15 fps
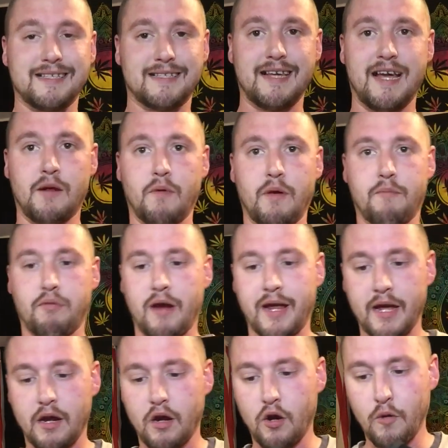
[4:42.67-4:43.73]
said, we break
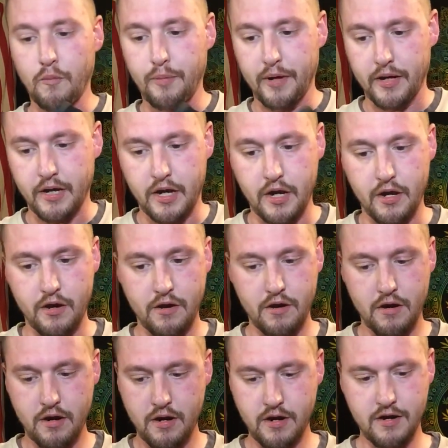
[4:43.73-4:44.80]
it open
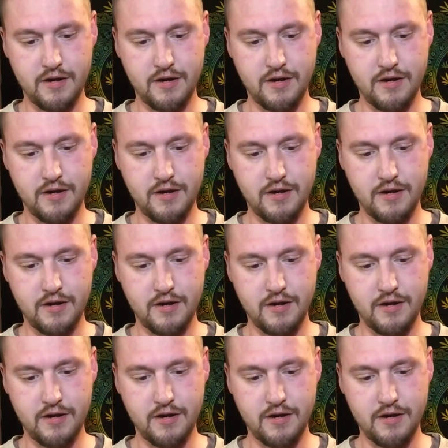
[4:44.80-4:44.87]
here,